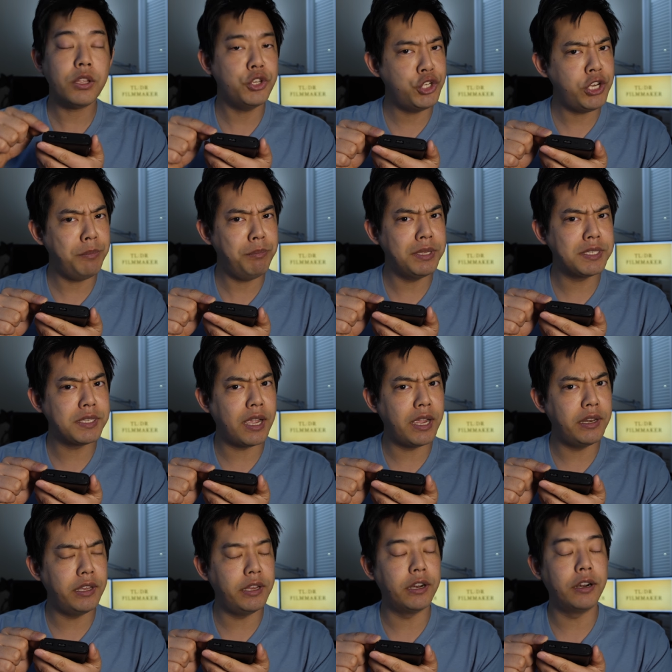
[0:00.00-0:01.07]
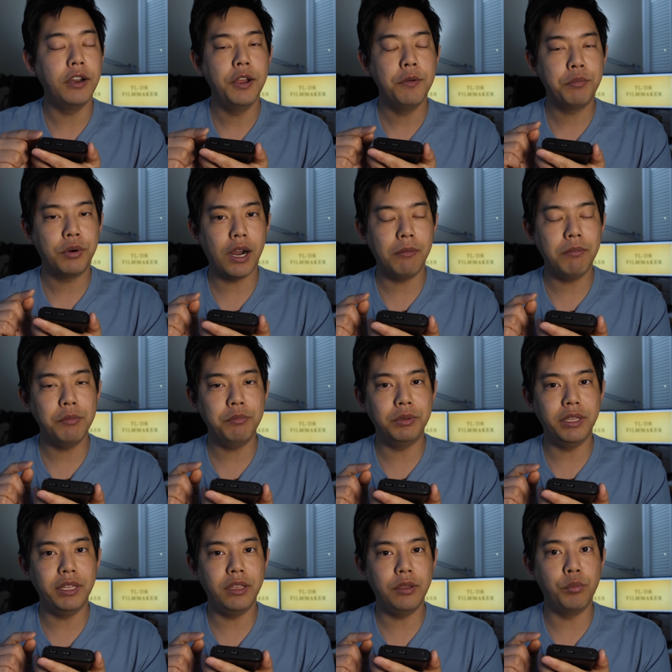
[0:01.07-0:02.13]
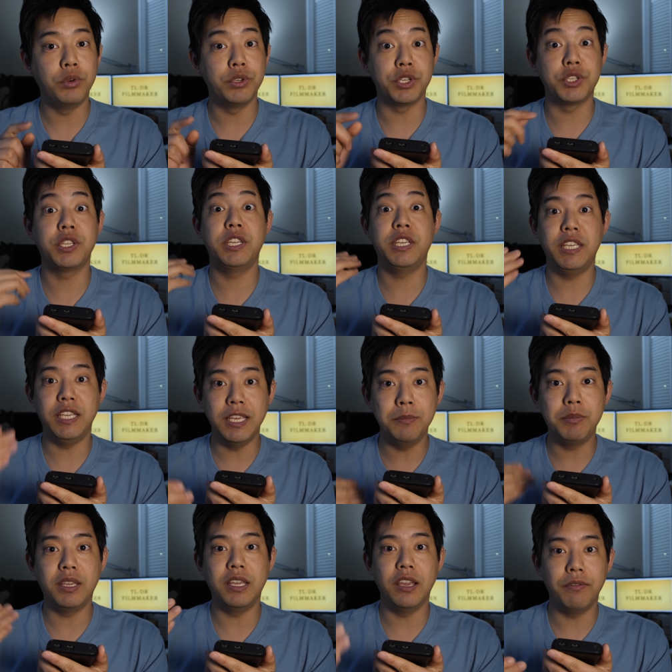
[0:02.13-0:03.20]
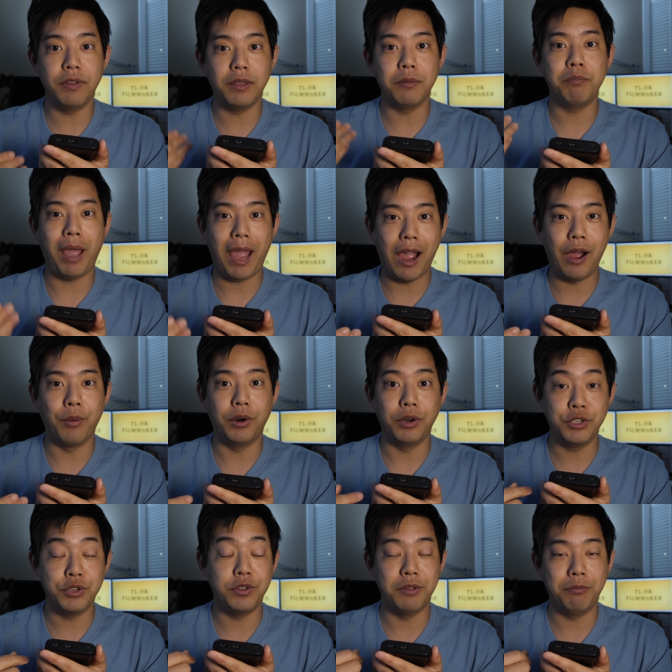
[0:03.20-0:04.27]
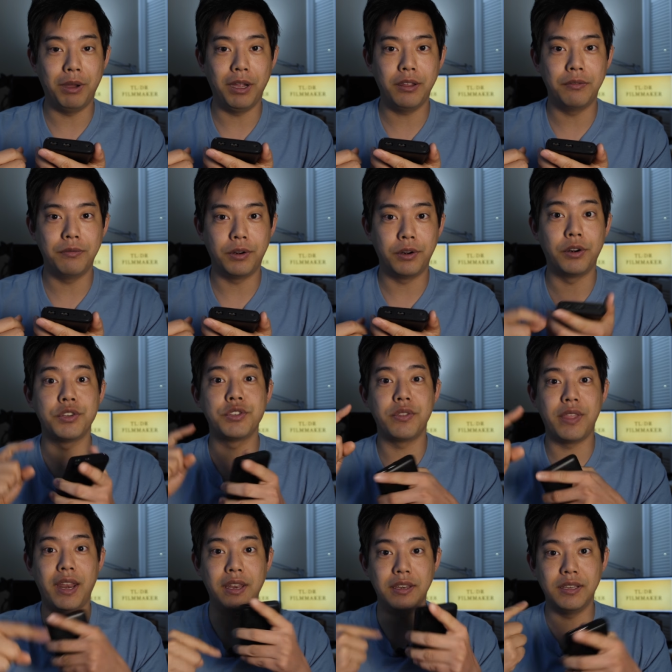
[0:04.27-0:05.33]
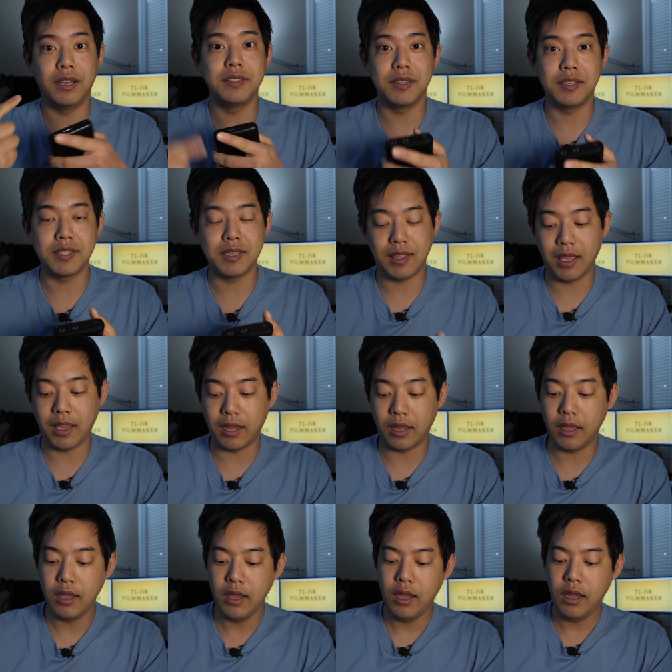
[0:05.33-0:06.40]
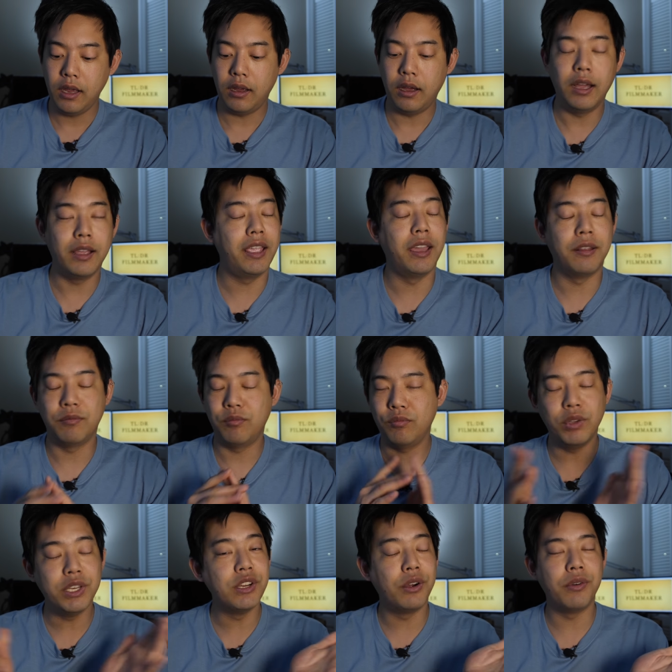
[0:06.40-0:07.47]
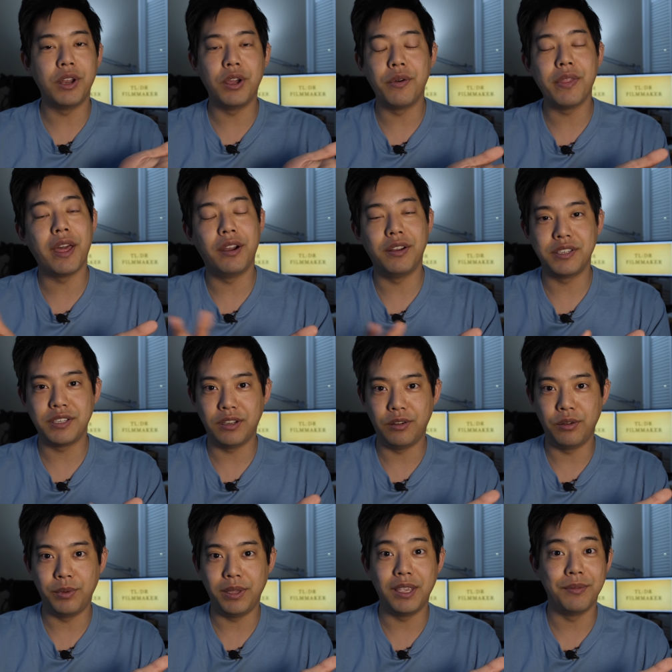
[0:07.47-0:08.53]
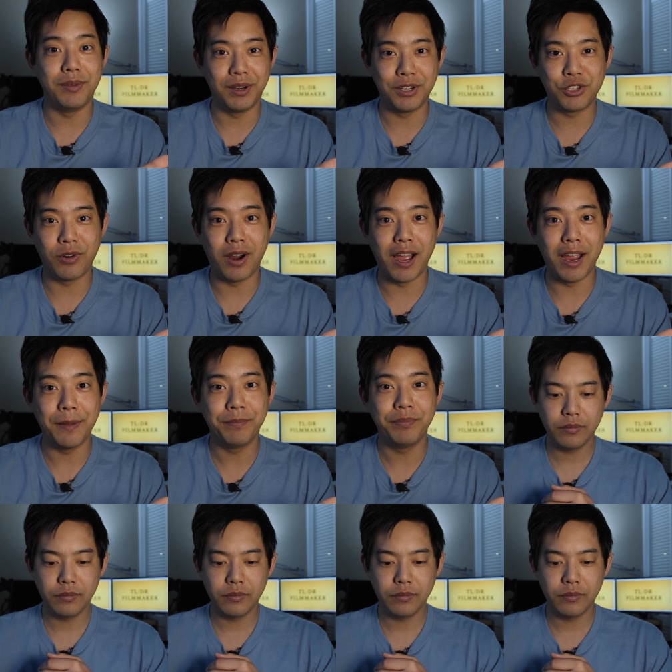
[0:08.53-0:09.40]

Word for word: chip inside here probably will just keep giving power to the buck converter so that it does its thing. Again, we don't know that until we give it a try.